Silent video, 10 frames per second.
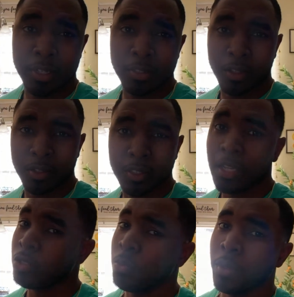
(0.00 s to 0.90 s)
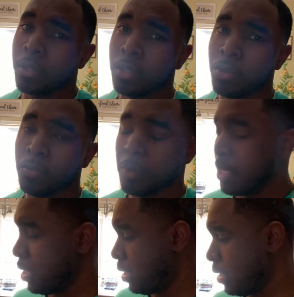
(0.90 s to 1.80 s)
I saw a statue wearing a coat.
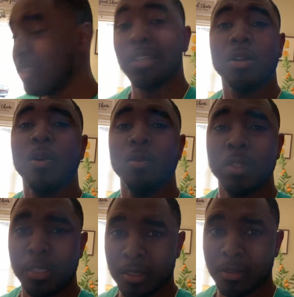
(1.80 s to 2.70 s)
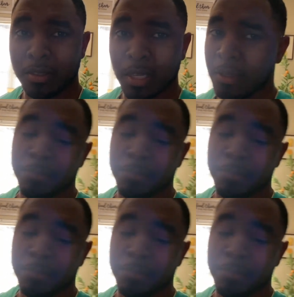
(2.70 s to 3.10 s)
That's how cold it is outside.